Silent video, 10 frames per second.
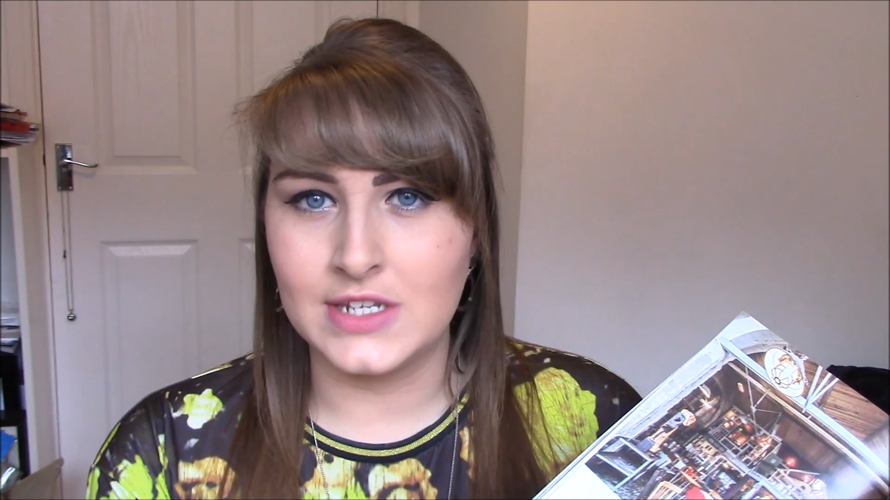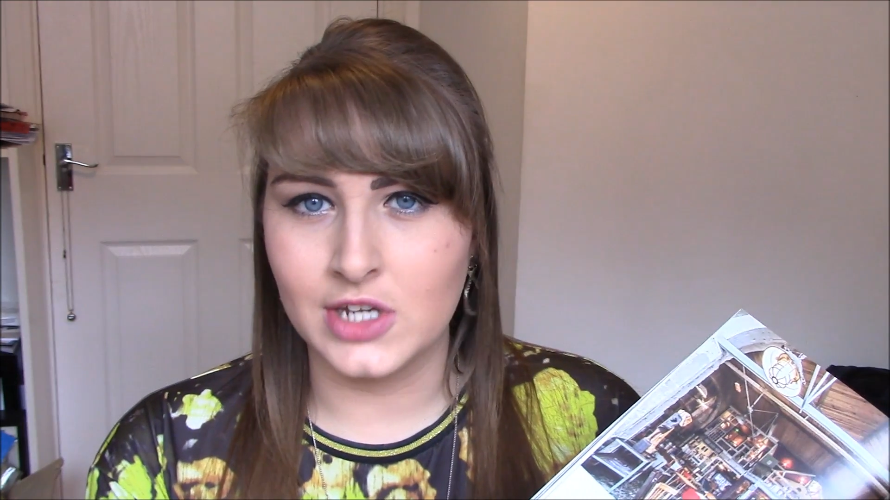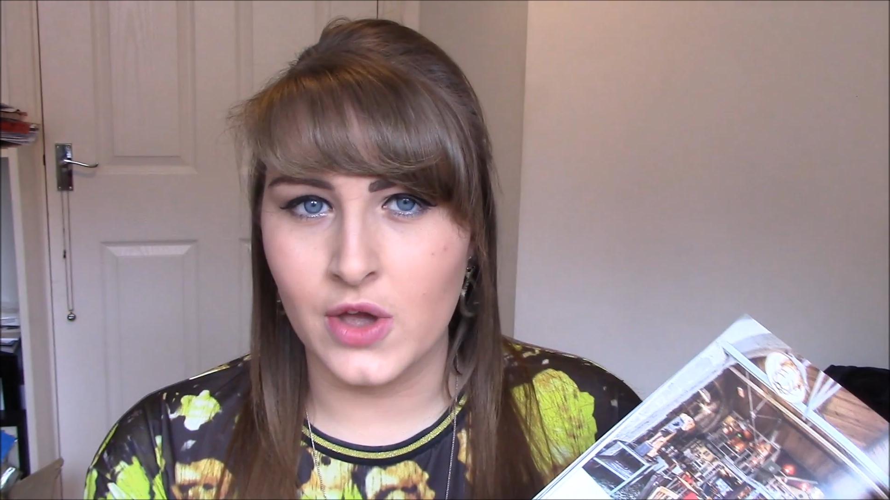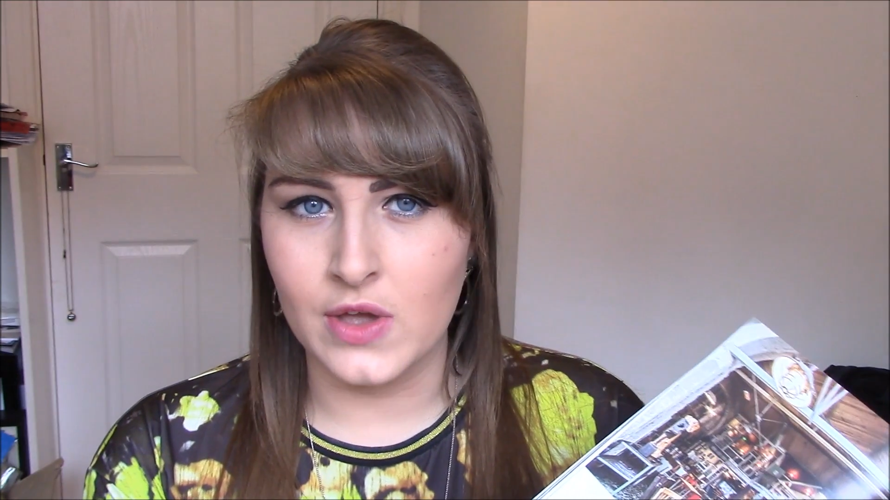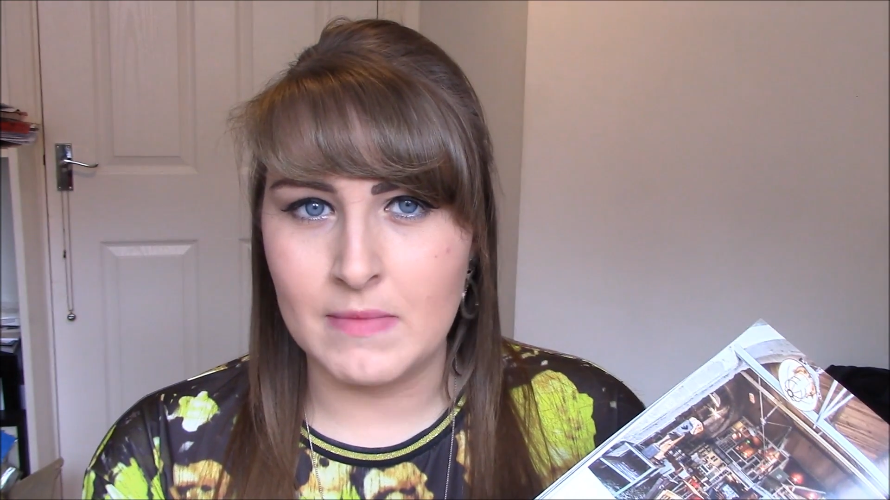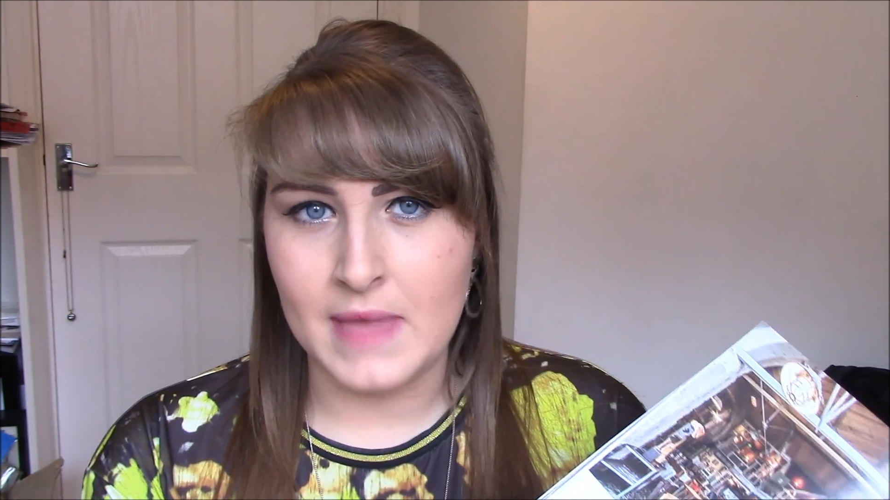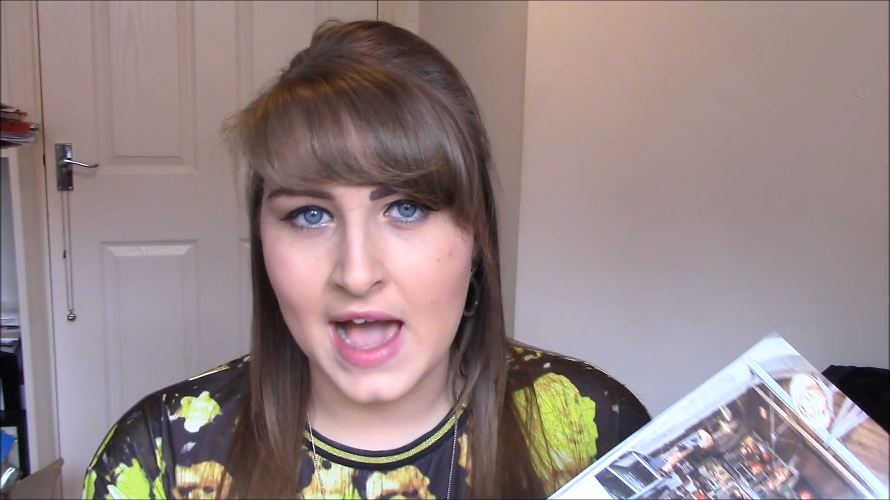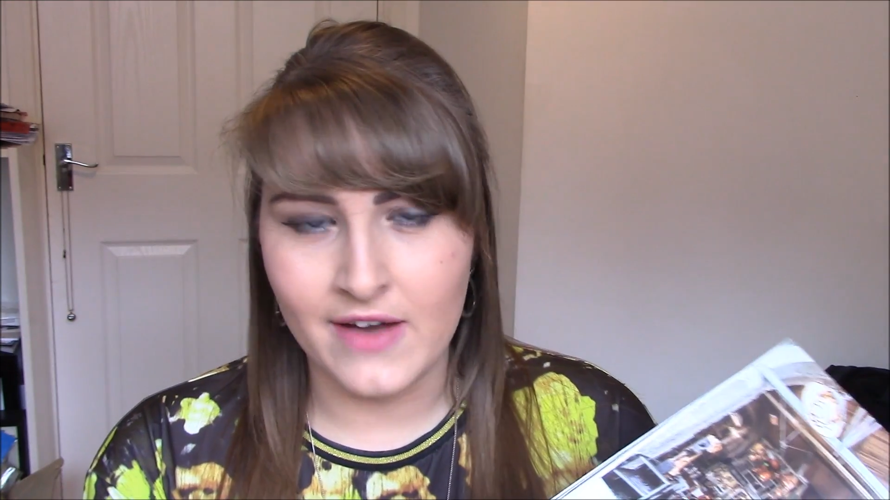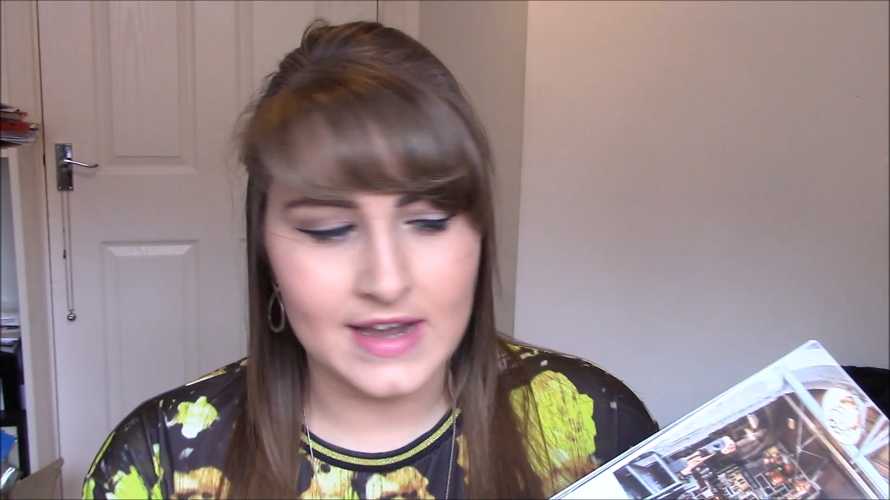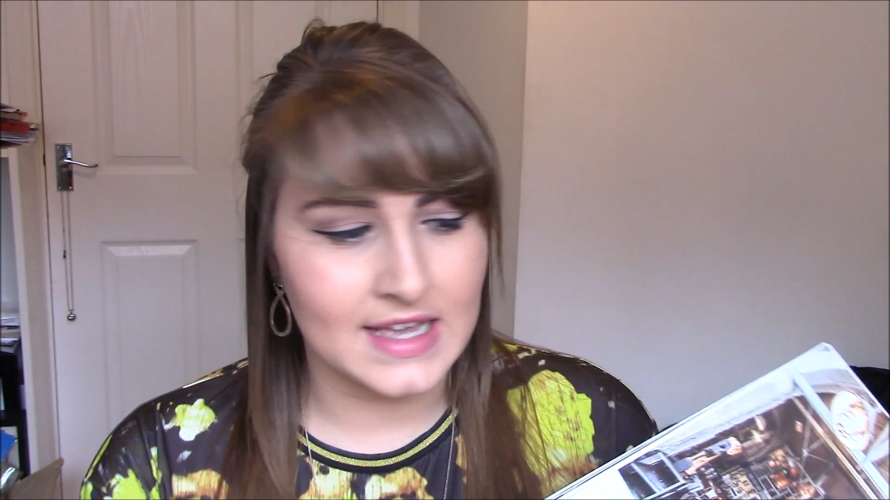to go in
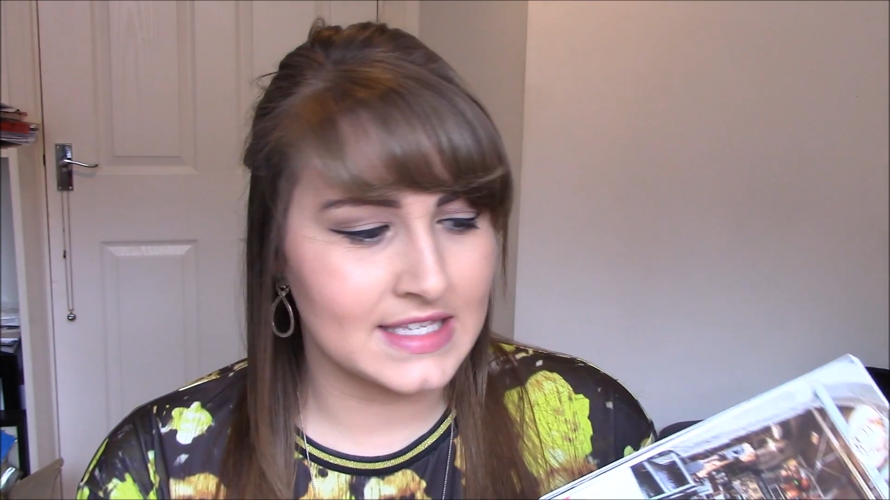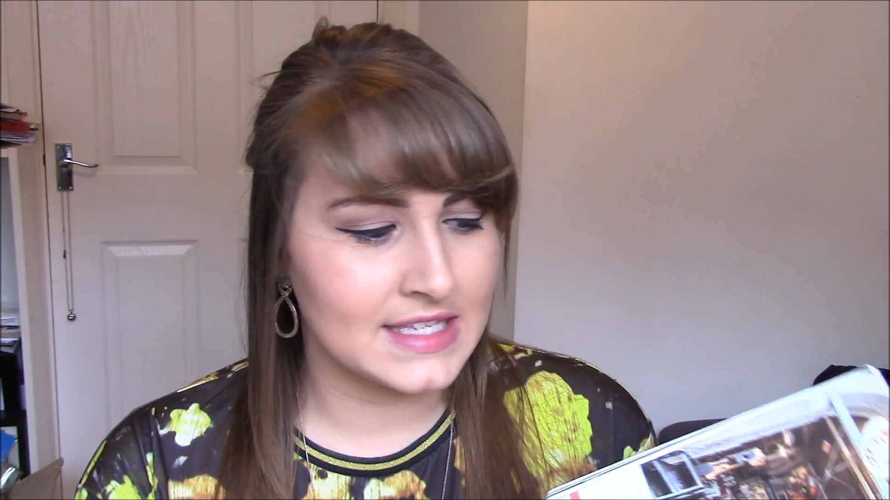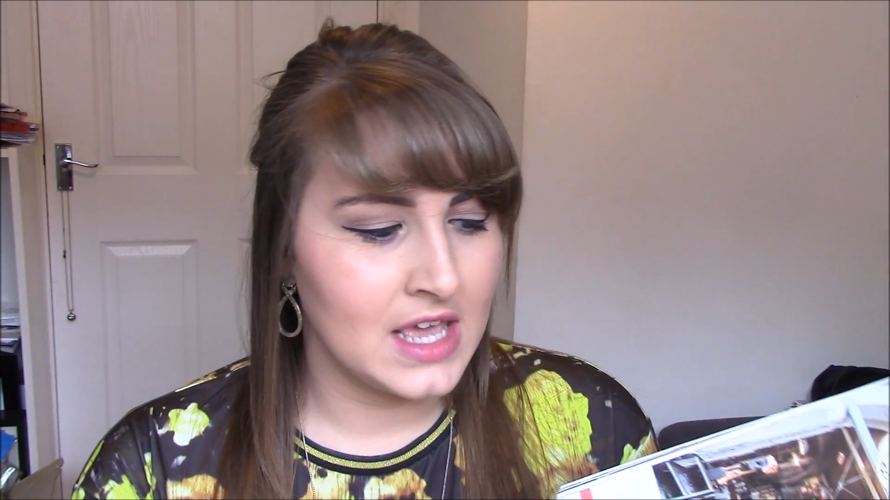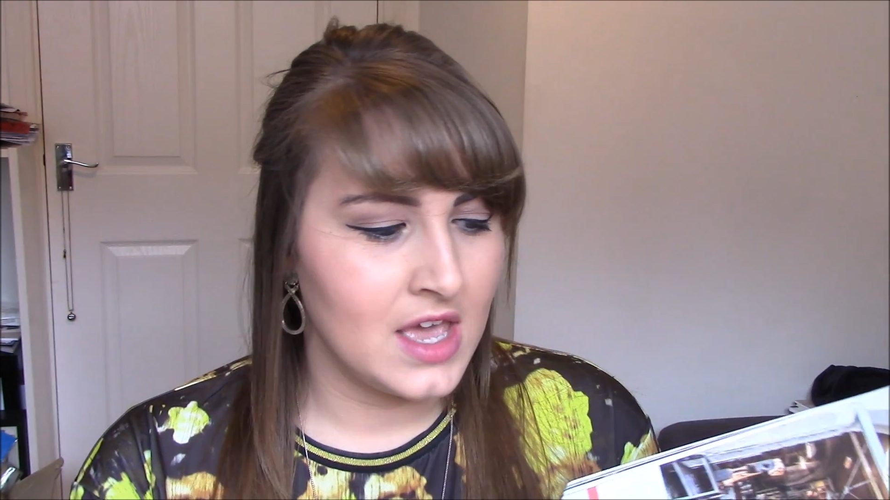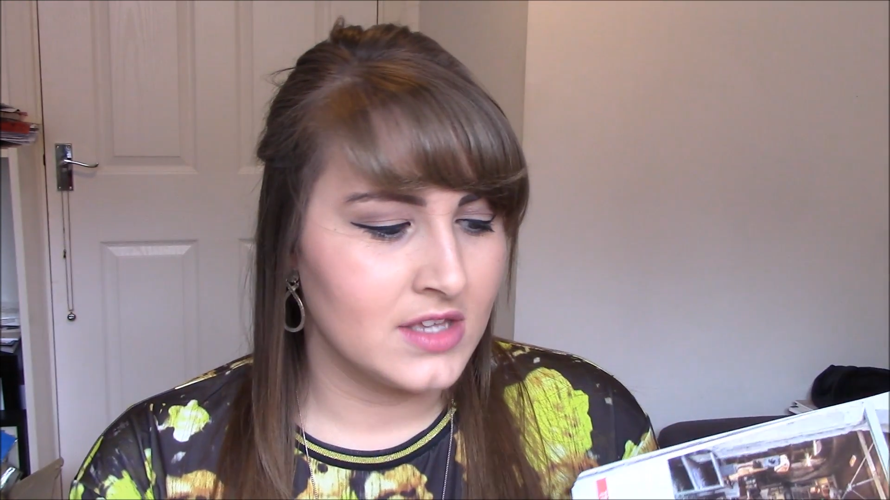Paris.